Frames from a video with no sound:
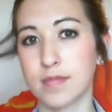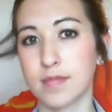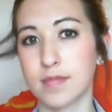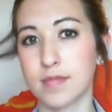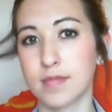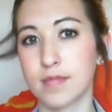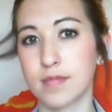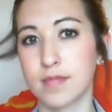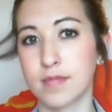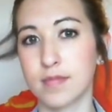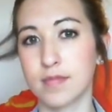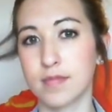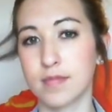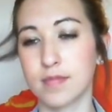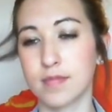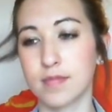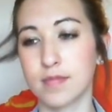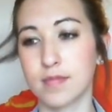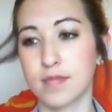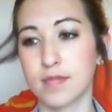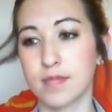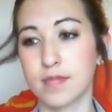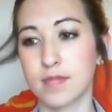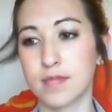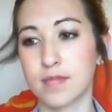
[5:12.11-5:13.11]

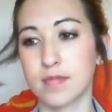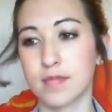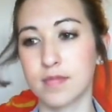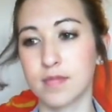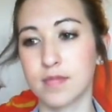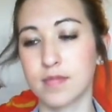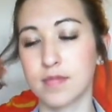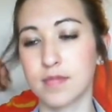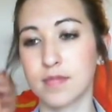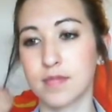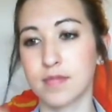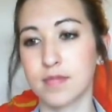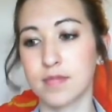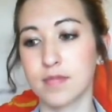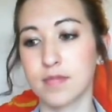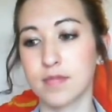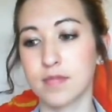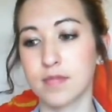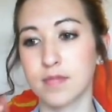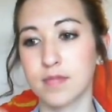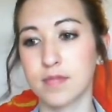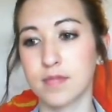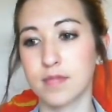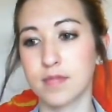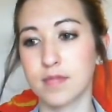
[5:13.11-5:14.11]

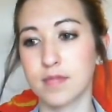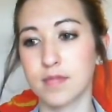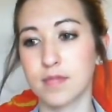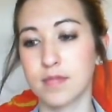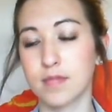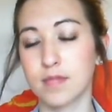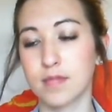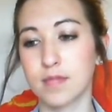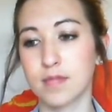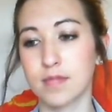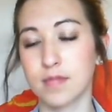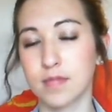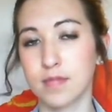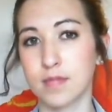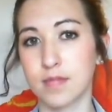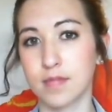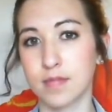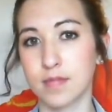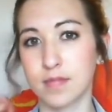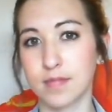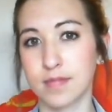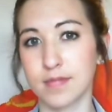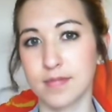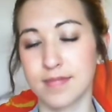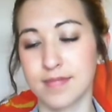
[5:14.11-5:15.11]

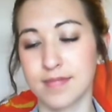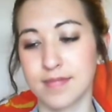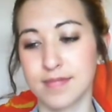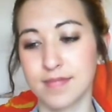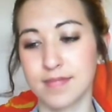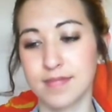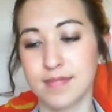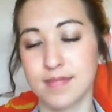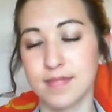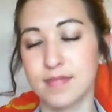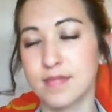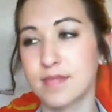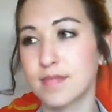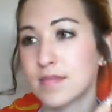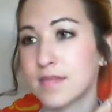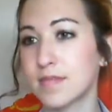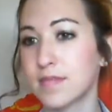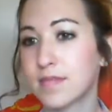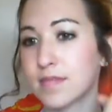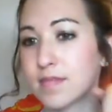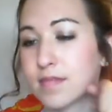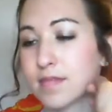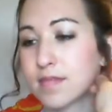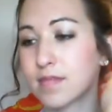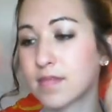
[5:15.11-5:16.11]

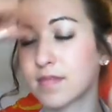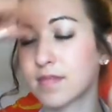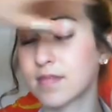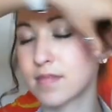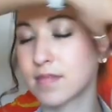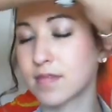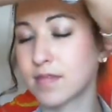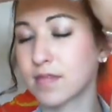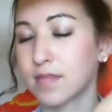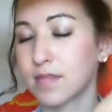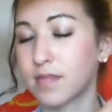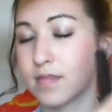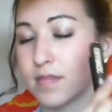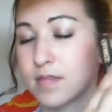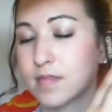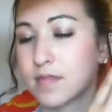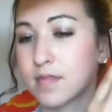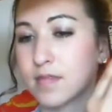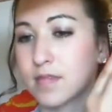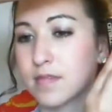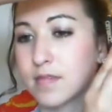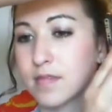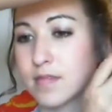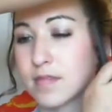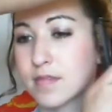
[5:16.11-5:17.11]

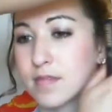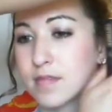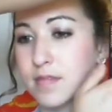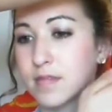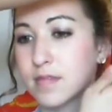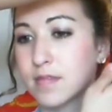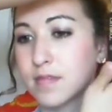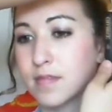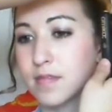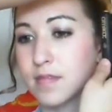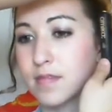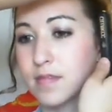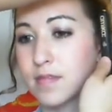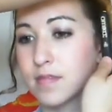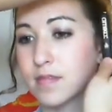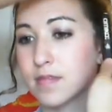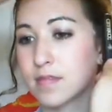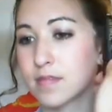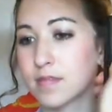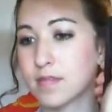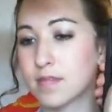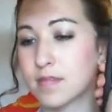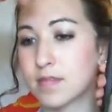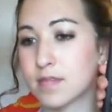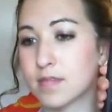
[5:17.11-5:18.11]

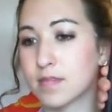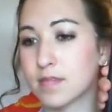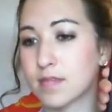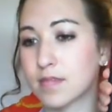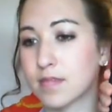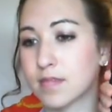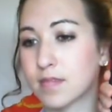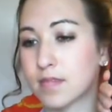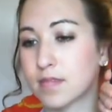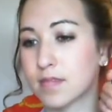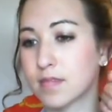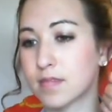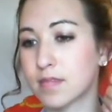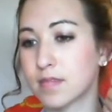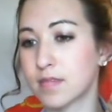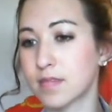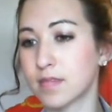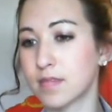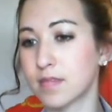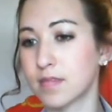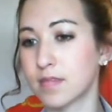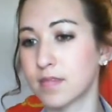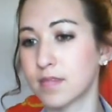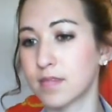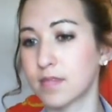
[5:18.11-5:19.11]

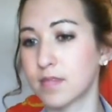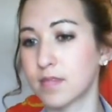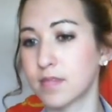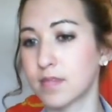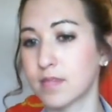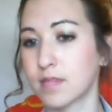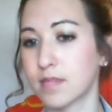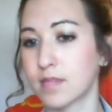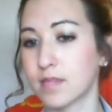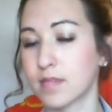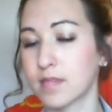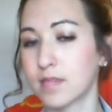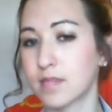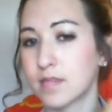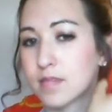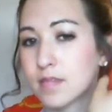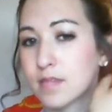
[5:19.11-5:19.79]
Nobody speaks.